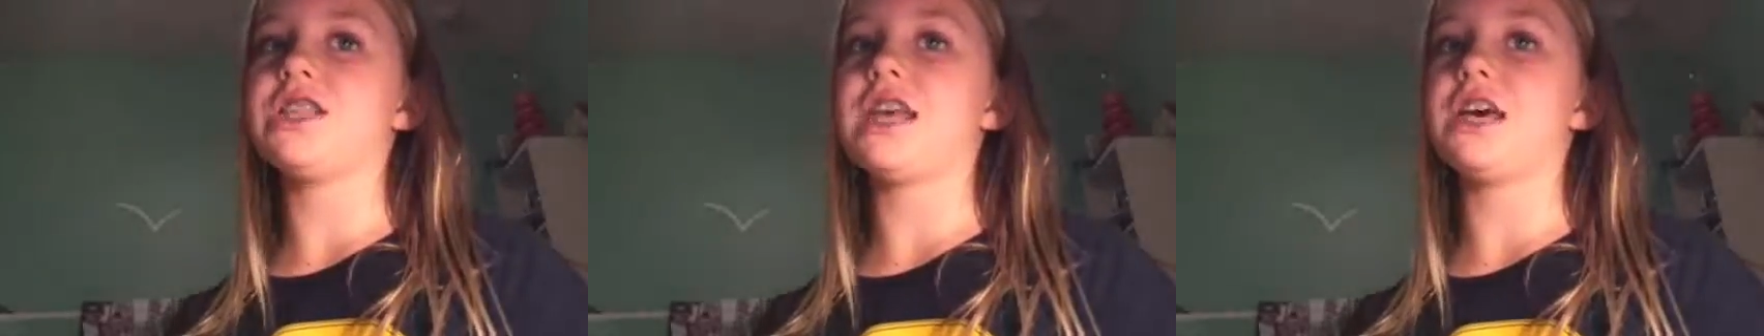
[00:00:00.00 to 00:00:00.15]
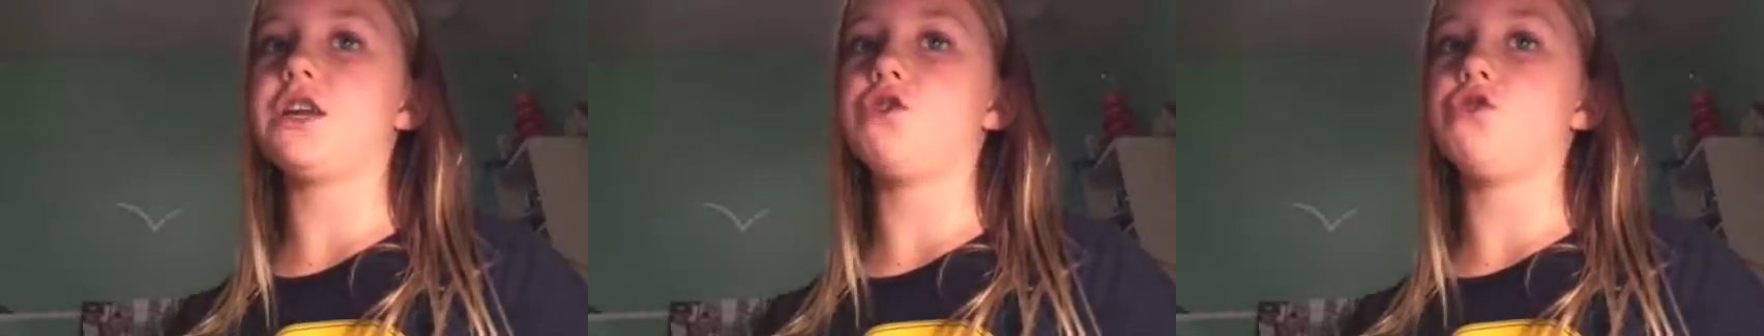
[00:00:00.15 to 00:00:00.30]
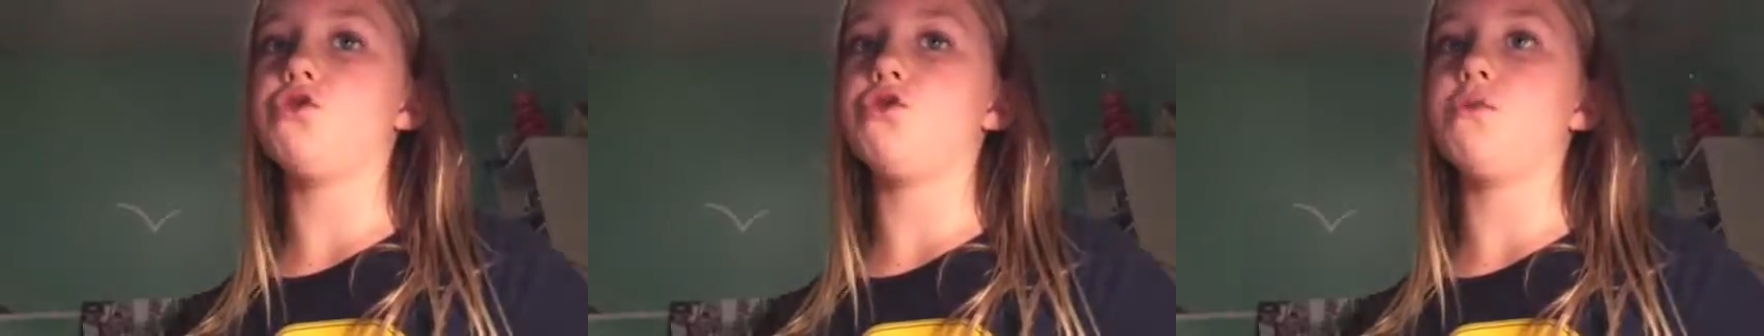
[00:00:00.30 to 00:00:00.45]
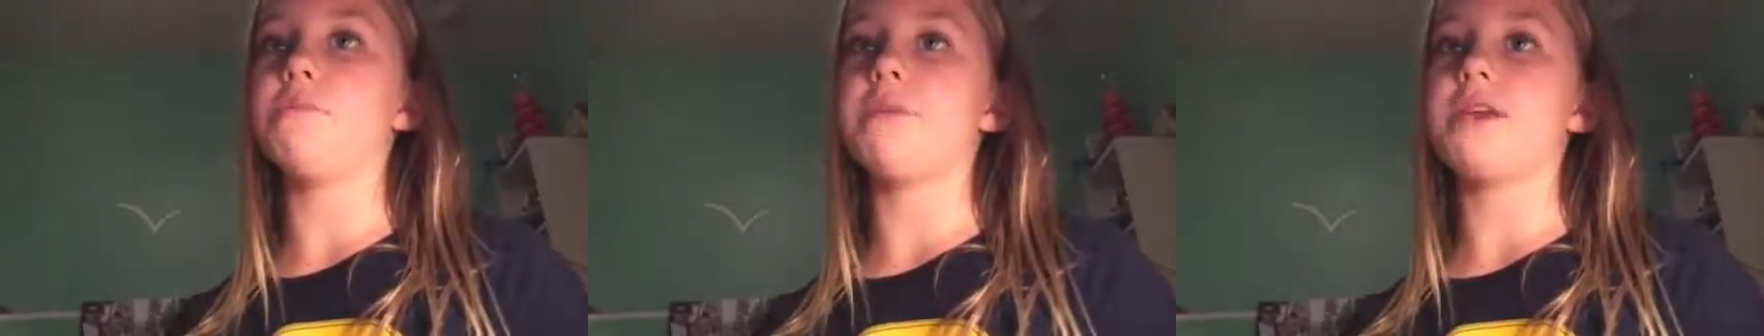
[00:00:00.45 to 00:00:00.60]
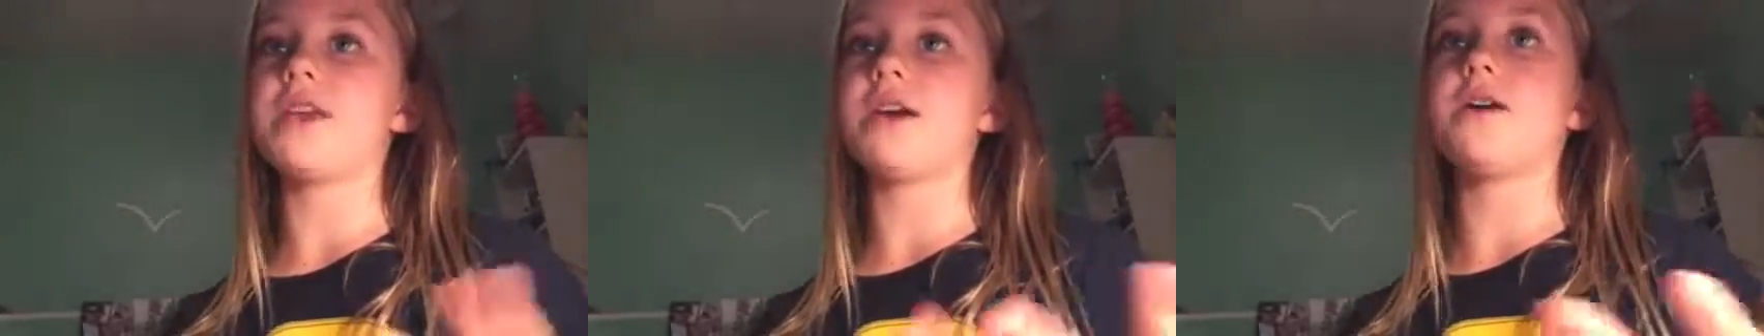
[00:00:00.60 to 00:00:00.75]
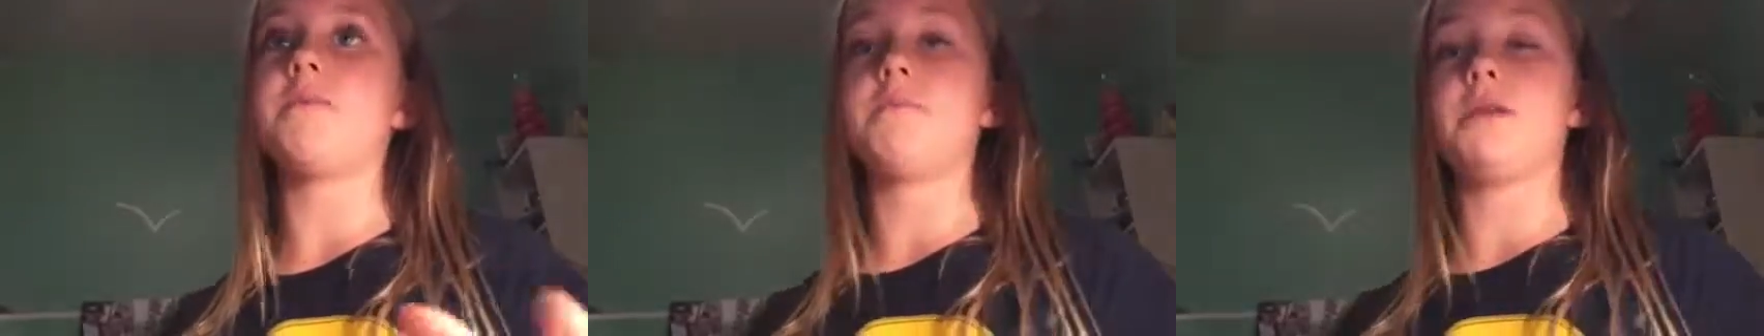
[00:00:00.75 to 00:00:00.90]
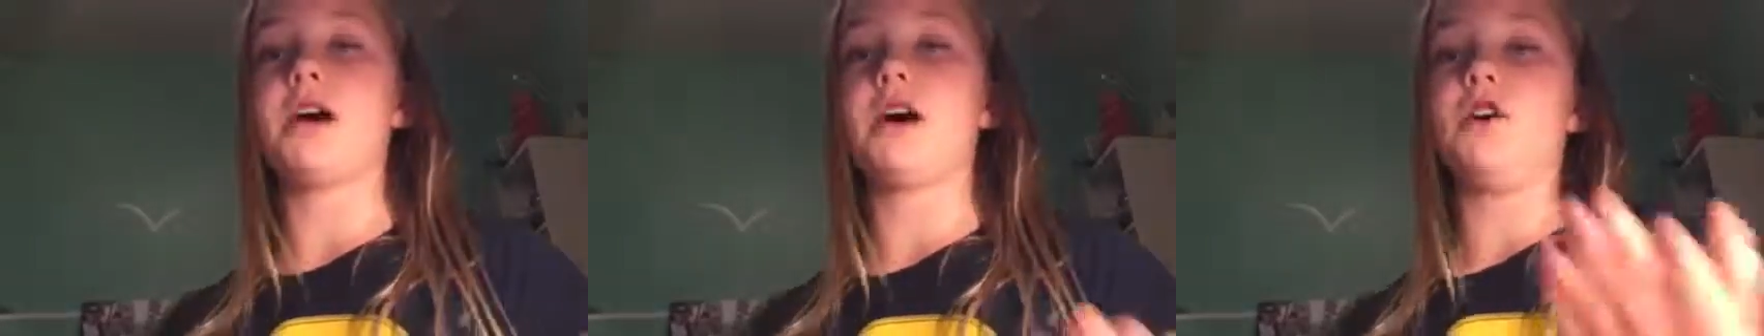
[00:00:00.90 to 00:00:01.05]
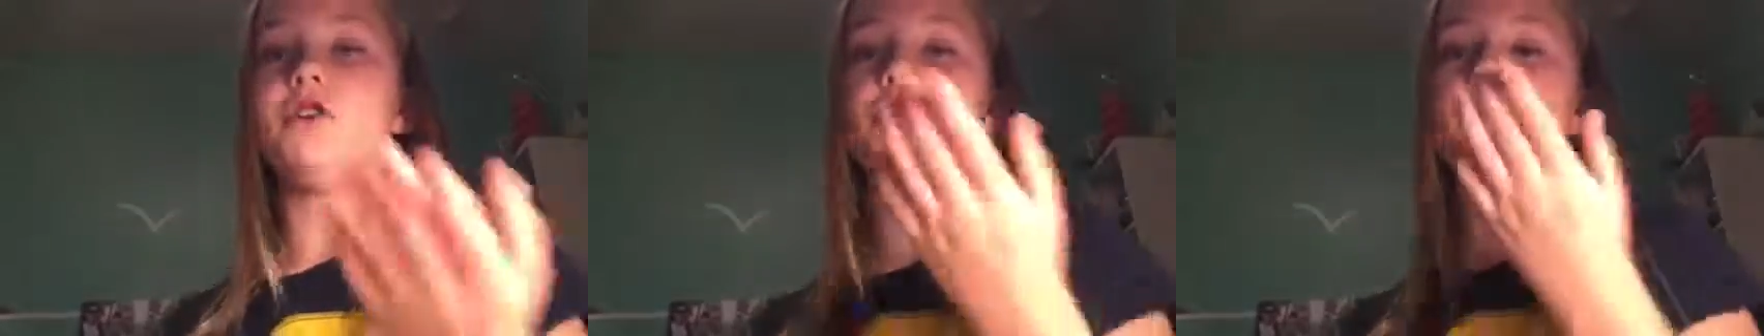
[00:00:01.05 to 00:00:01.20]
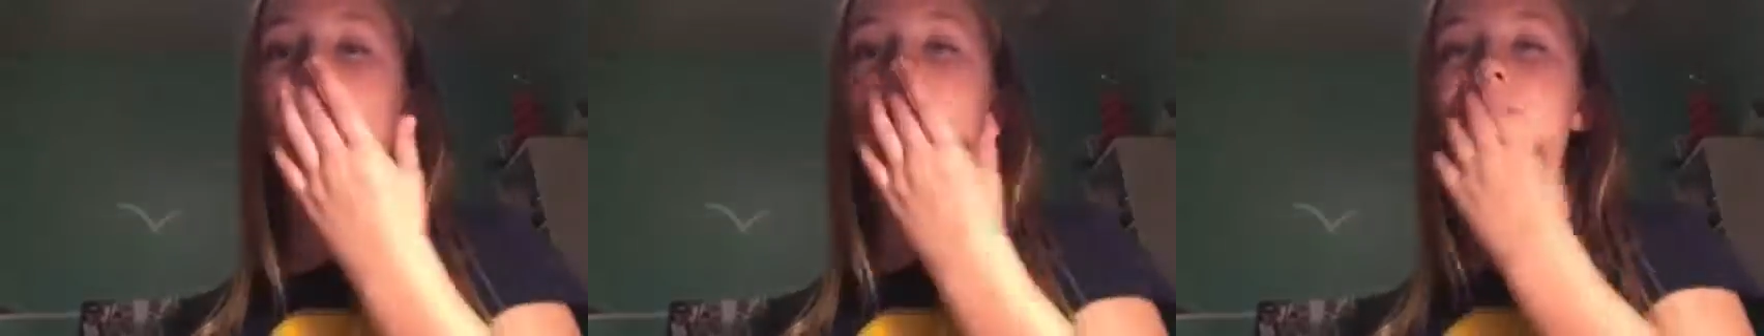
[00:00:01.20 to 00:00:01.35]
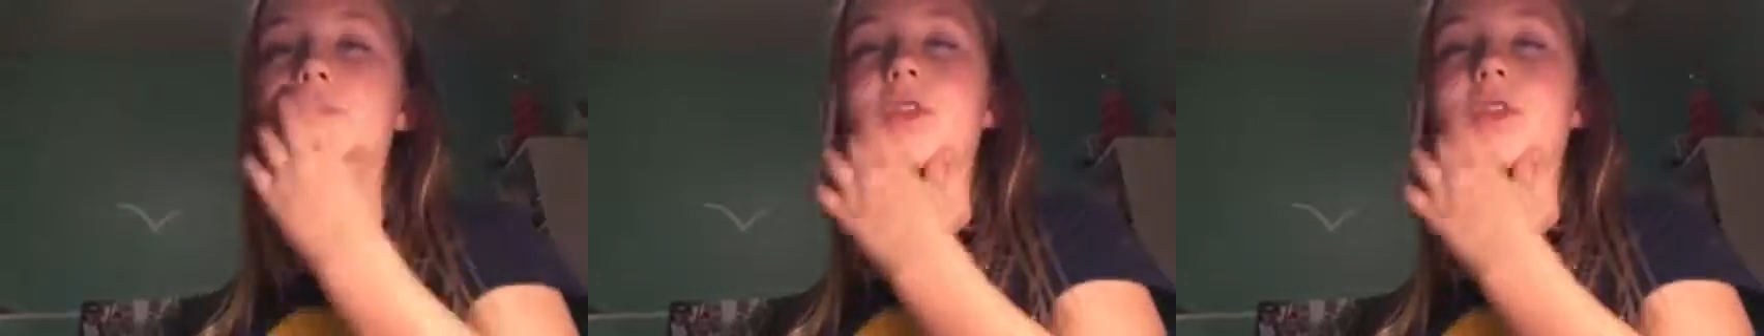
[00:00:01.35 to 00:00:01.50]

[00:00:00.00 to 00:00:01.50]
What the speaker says: that'll come out.